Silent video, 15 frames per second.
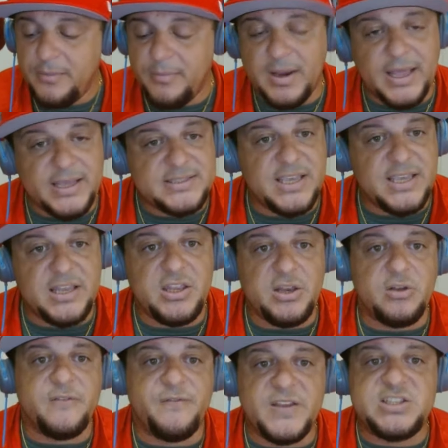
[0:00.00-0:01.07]
But like I said, you
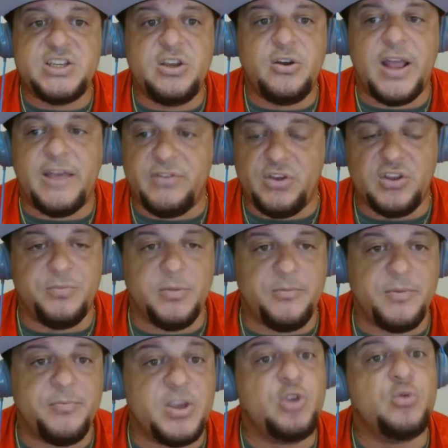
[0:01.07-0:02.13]
know, eventually you're going to have a youth
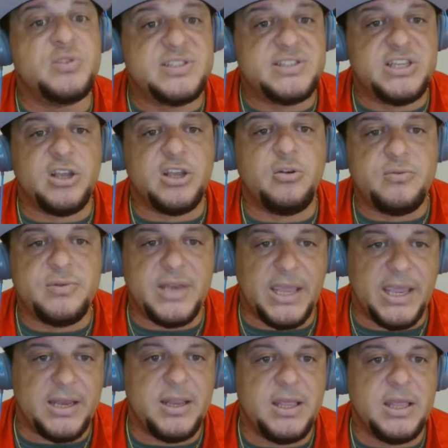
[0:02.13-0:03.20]
movement, but you still
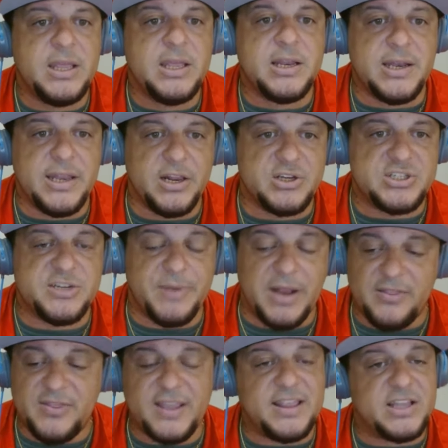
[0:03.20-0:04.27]
need leadership. And
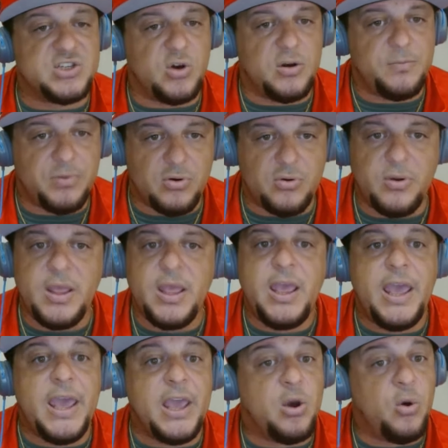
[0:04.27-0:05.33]
I think that Jordan Poole
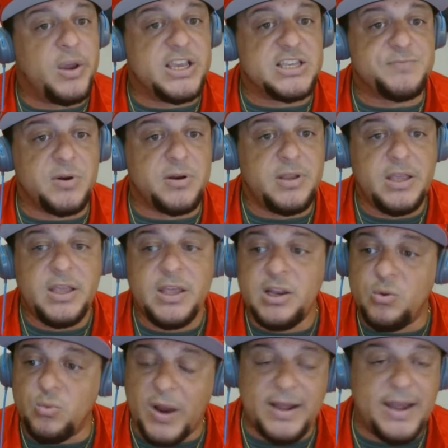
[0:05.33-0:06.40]
and Corey Kispert,
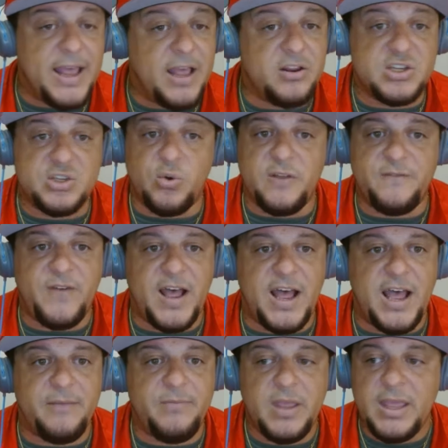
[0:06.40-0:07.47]
right now they're
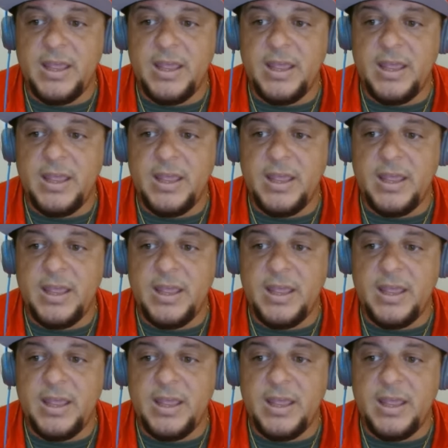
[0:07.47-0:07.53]
25.